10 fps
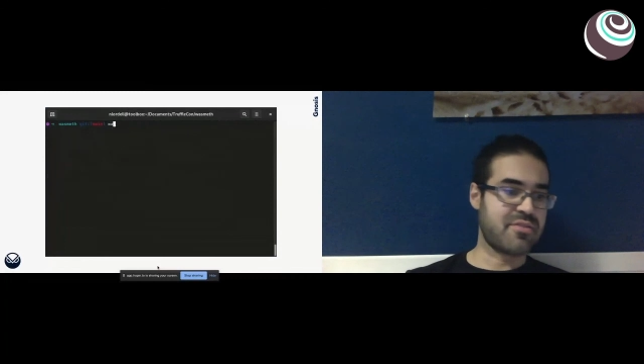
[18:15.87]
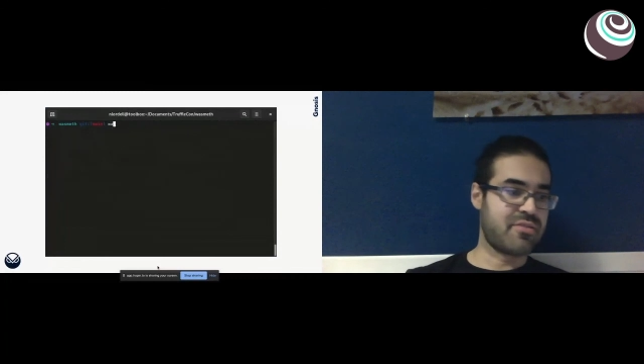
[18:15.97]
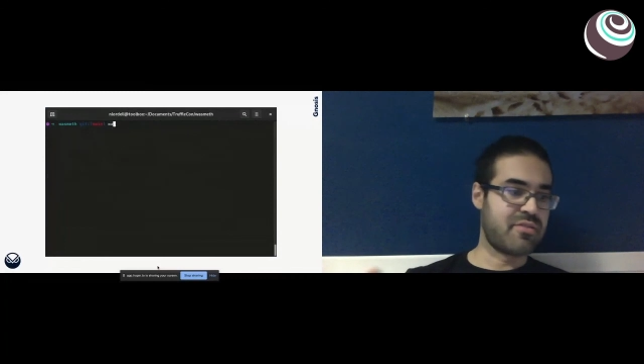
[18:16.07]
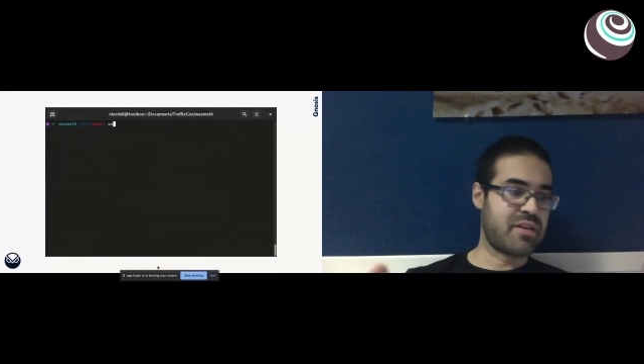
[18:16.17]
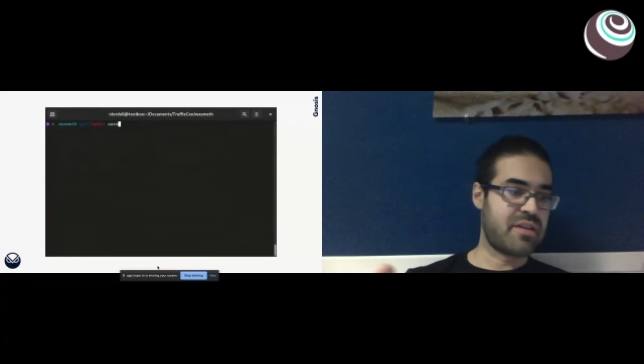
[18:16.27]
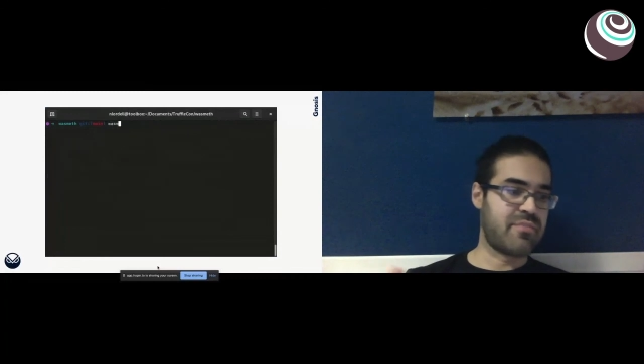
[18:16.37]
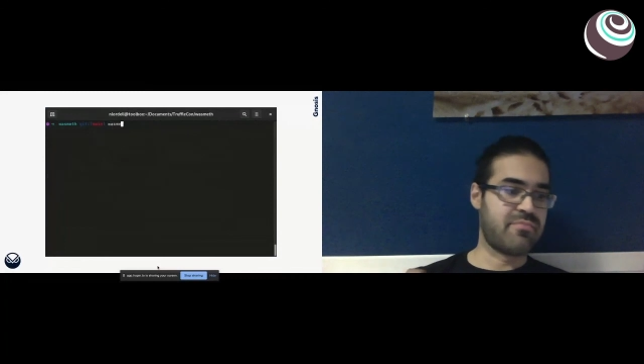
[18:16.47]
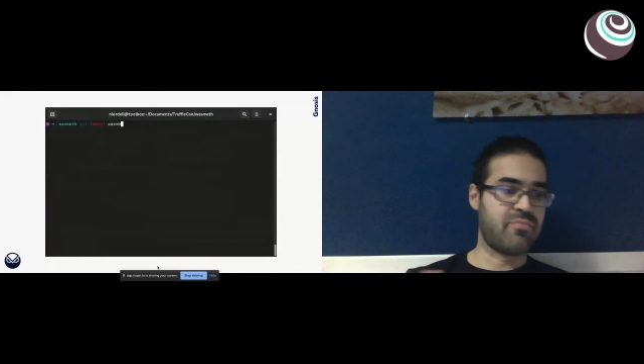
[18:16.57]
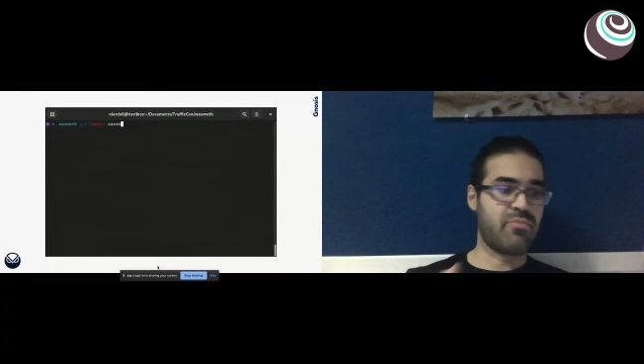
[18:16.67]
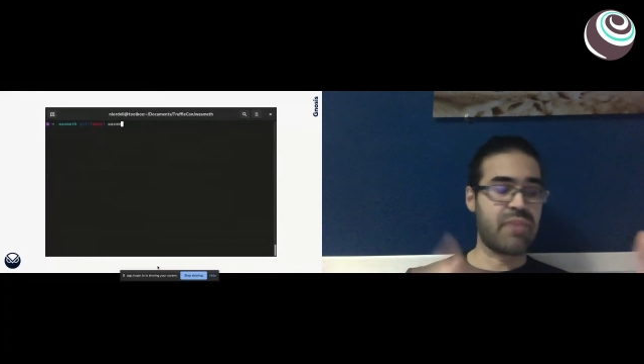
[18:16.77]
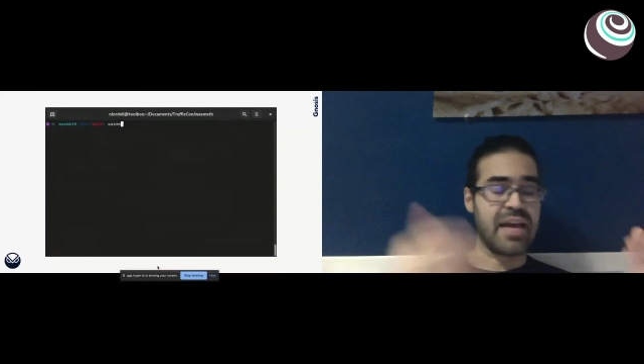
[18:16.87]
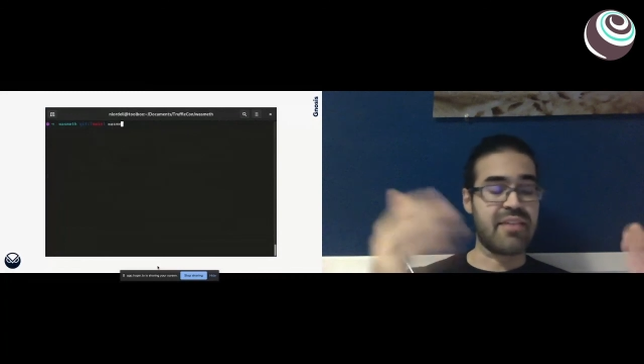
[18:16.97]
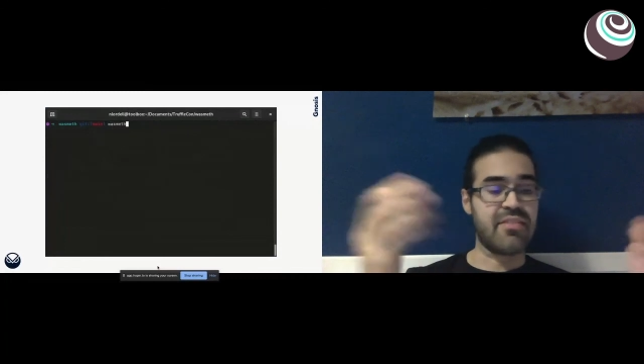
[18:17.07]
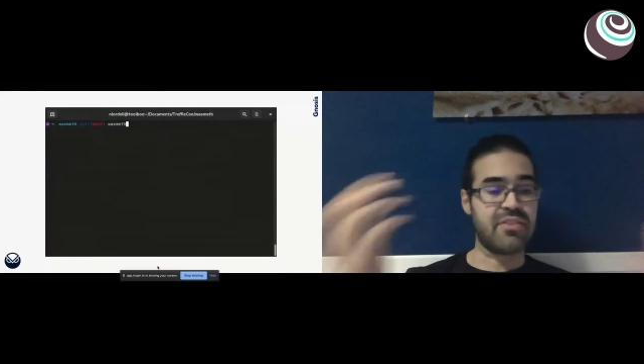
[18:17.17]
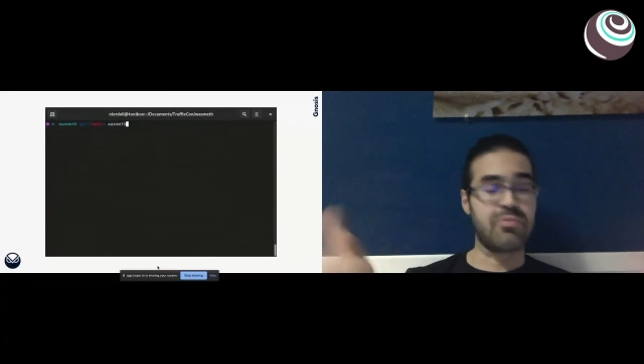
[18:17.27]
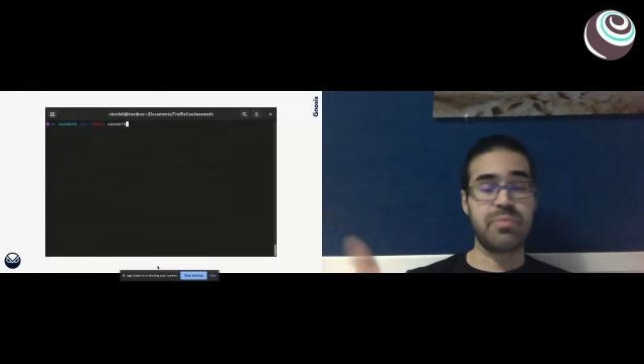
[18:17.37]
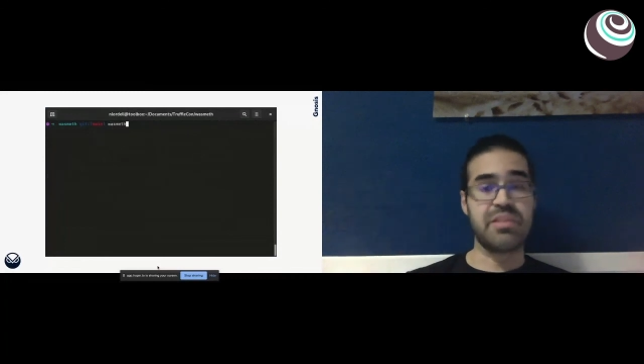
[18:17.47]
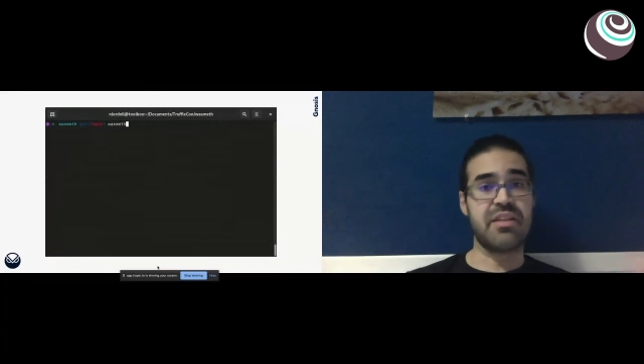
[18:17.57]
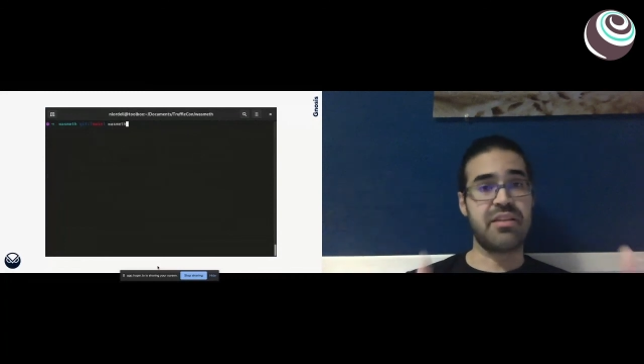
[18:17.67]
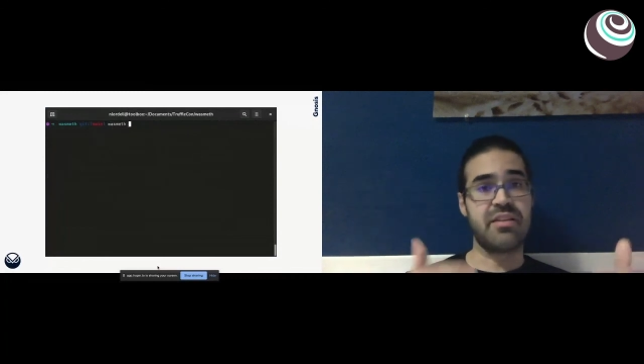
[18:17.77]
and this would be
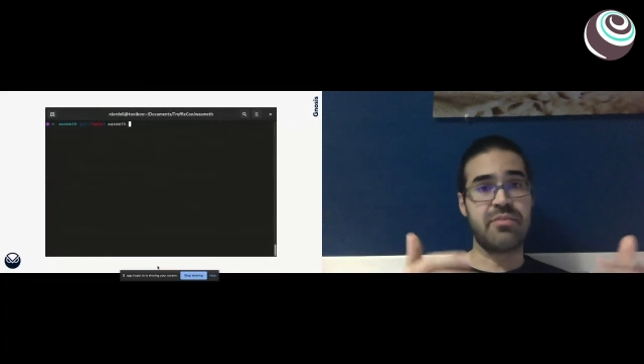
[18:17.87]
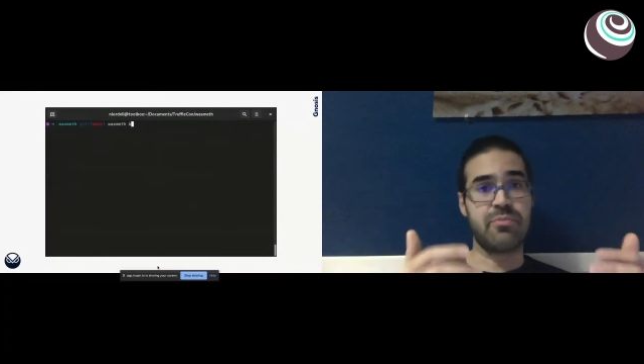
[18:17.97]
done